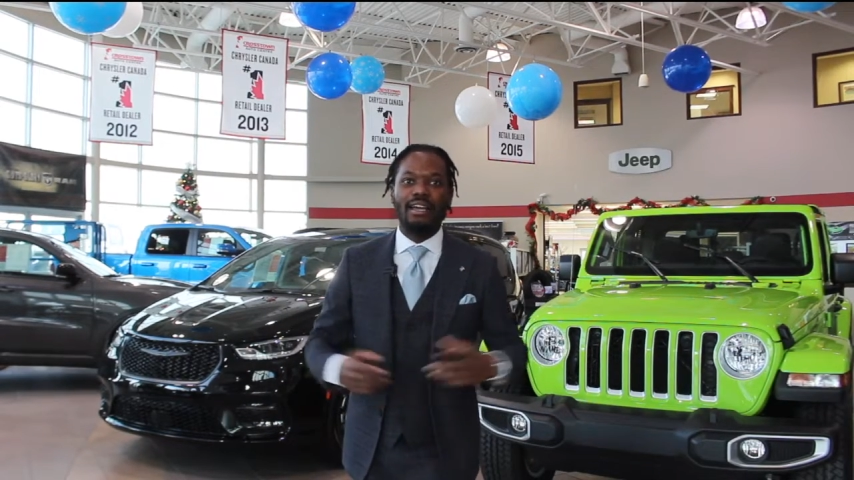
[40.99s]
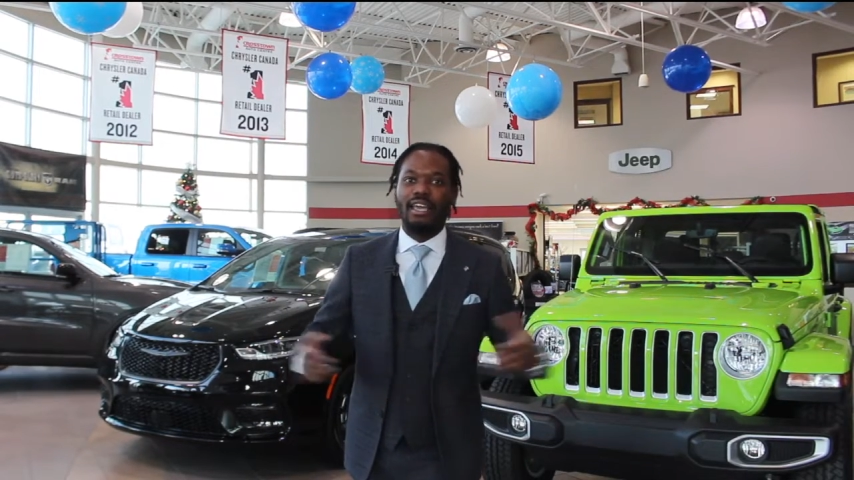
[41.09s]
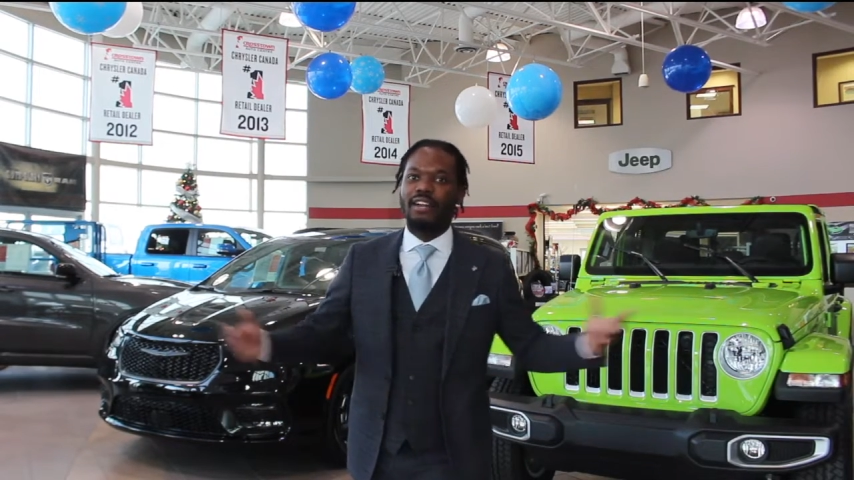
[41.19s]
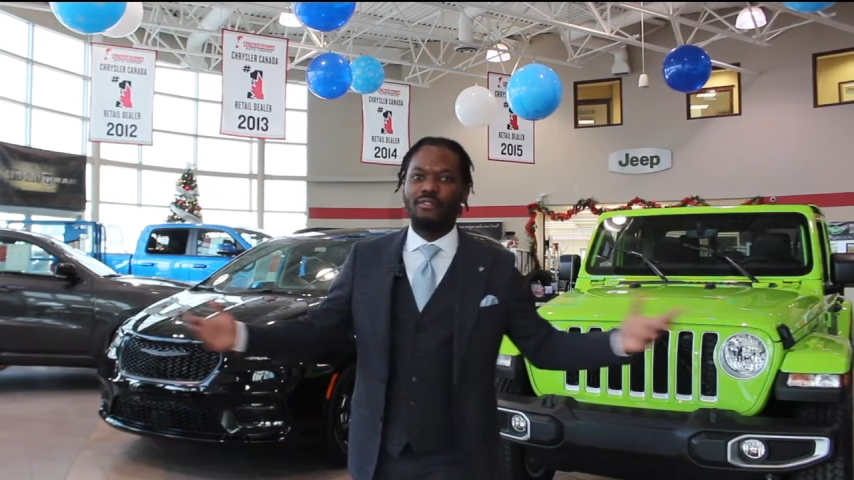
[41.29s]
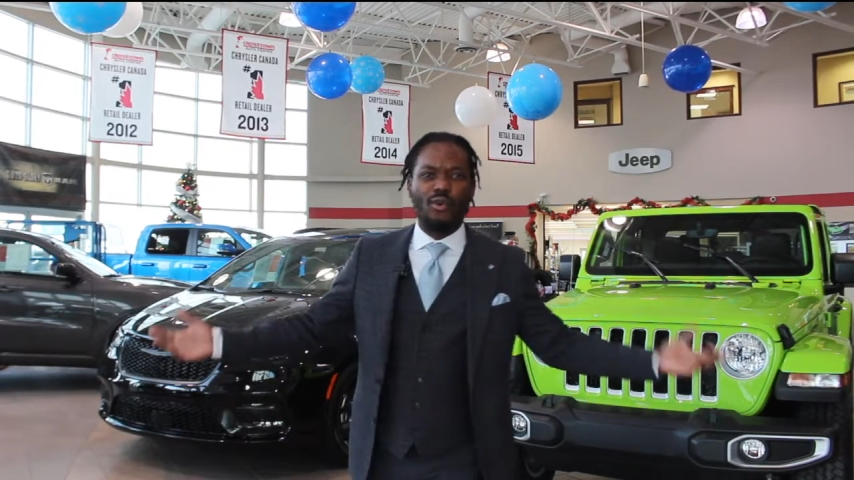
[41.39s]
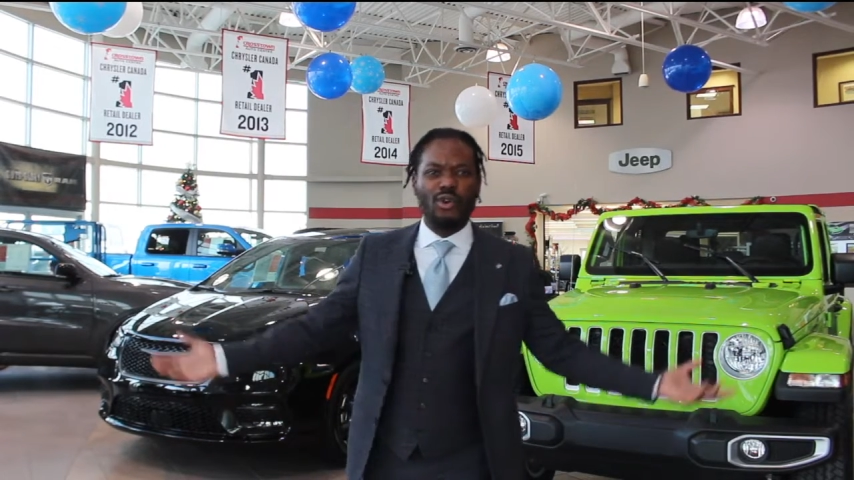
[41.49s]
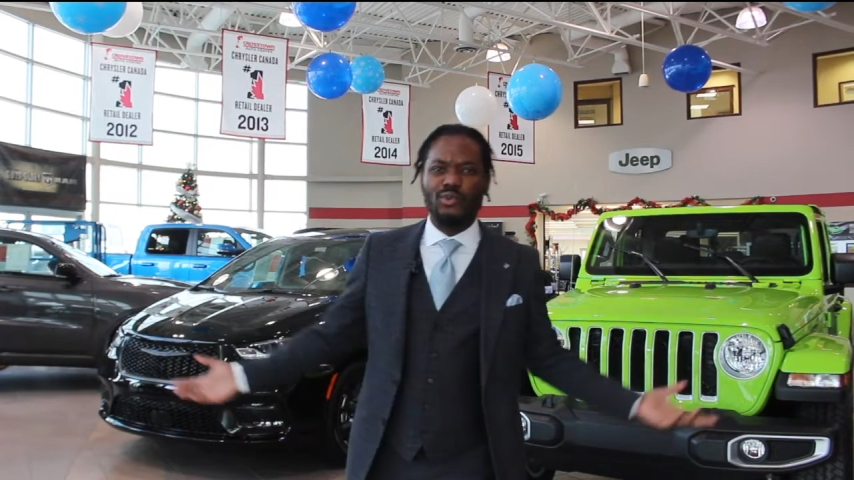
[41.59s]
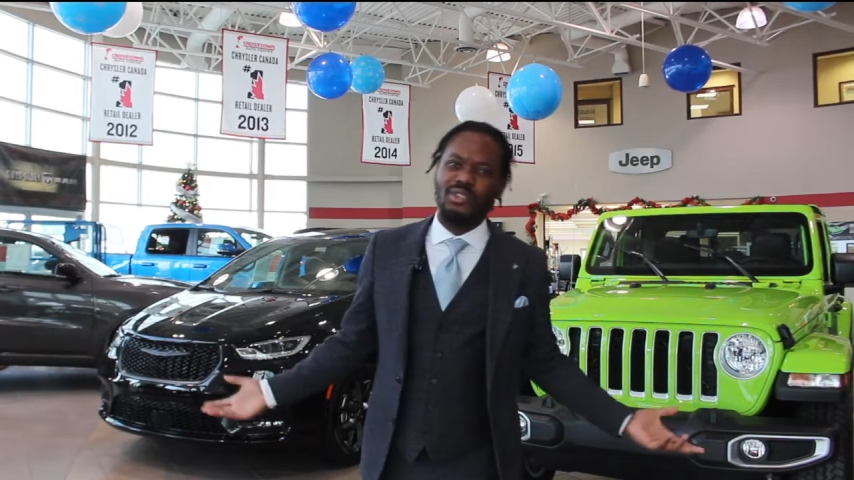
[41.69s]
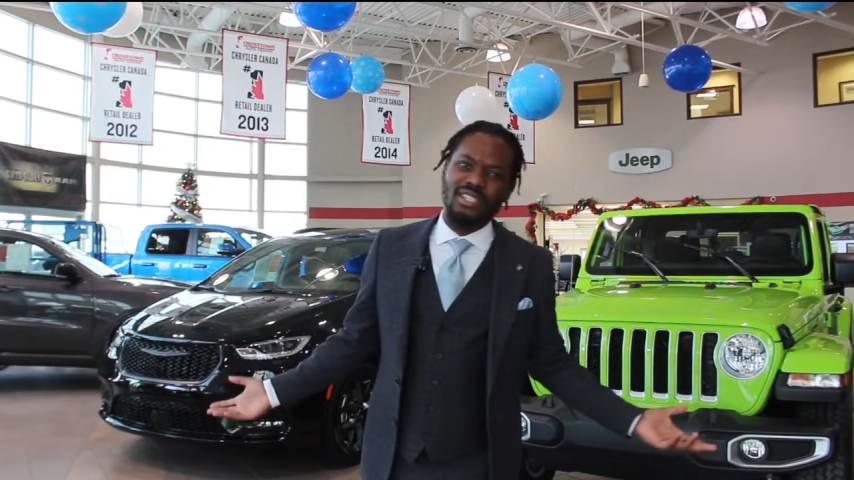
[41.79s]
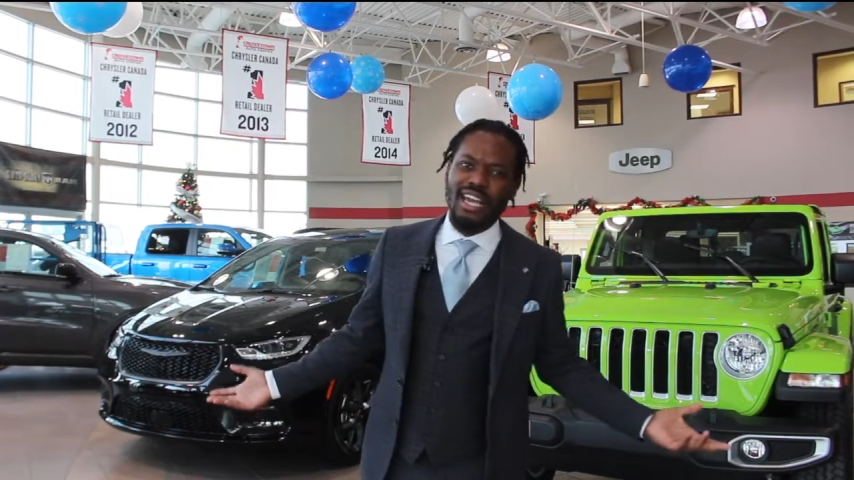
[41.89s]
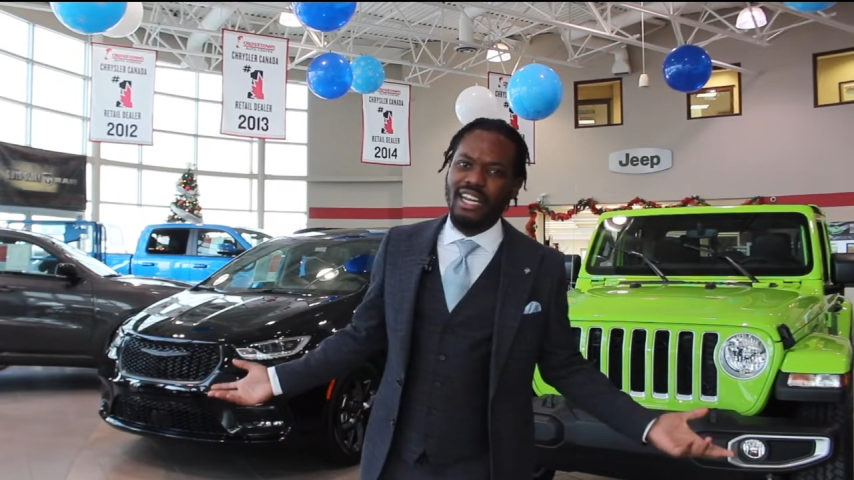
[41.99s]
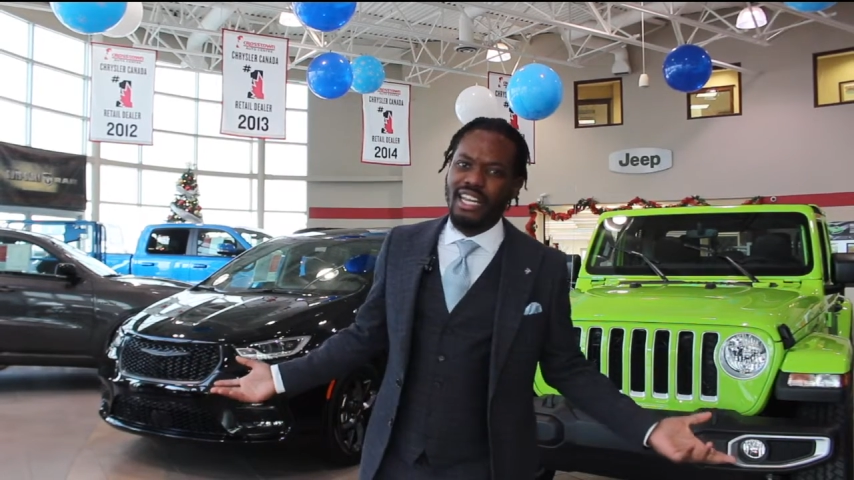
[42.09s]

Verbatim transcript: And of course, we just got